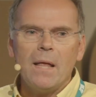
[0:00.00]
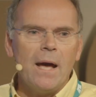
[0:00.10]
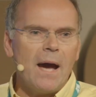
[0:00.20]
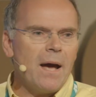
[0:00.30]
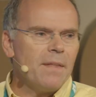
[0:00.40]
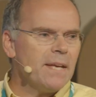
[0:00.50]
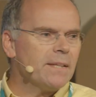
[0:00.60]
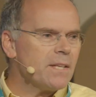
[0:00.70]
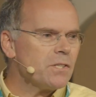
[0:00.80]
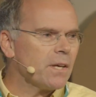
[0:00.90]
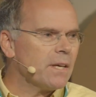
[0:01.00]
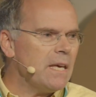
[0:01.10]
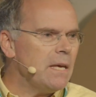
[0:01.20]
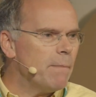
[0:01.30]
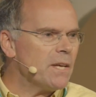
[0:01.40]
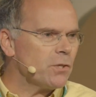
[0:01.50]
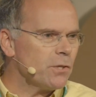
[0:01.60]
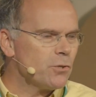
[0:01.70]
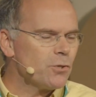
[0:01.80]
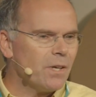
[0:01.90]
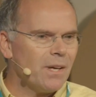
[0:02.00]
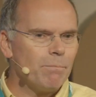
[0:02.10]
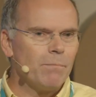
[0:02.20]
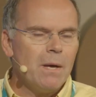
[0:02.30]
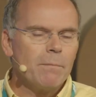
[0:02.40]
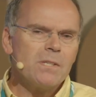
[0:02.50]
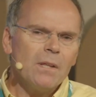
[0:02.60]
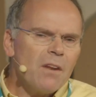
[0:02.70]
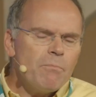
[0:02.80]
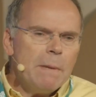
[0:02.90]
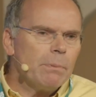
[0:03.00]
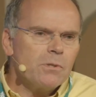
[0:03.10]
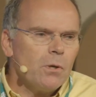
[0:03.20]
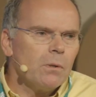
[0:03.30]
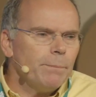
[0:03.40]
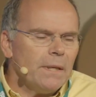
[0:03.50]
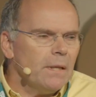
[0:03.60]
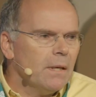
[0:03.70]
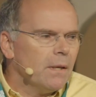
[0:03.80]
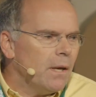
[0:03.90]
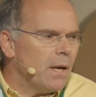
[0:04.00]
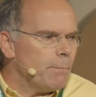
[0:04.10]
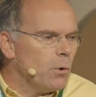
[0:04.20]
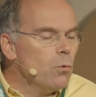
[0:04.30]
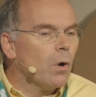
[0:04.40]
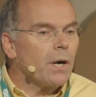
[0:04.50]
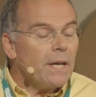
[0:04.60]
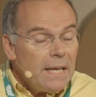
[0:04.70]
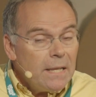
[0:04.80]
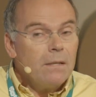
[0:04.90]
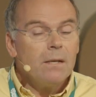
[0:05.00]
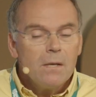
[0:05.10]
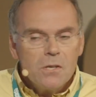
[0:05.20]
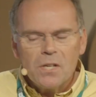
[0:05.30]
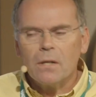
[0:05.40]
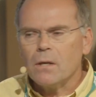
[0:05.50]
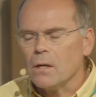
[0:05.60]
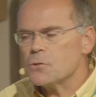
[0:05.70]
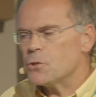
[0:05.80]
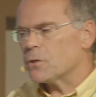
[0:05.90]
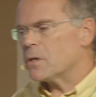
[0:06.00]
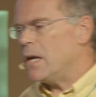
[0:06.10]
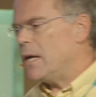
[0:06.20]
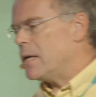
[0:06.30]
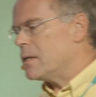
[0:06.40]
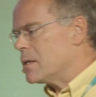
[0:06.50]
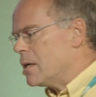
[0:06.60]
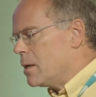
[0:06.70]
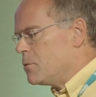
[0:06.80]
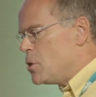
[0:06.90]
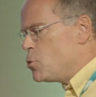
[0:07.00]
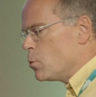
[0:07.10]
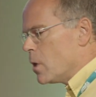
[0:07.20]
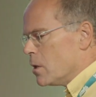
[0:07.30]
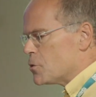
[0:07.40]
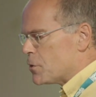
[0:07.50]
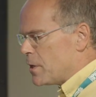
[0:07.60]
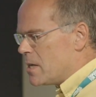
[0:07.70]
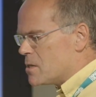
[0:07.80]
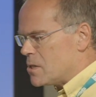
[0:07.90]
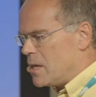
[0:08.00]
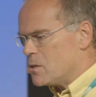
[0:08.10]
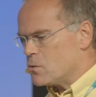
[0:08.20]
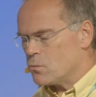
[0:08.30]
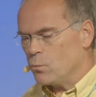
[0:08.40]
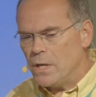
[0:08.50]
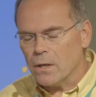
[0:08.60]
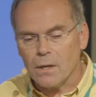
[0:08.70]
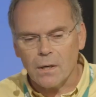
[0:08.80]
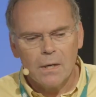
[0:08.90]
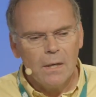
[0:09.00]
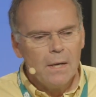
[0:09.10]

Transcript: uh, I, I, think that's a key message um, because a lot of people told me um, who are in cell culture and uh, tissue culture as, as we are,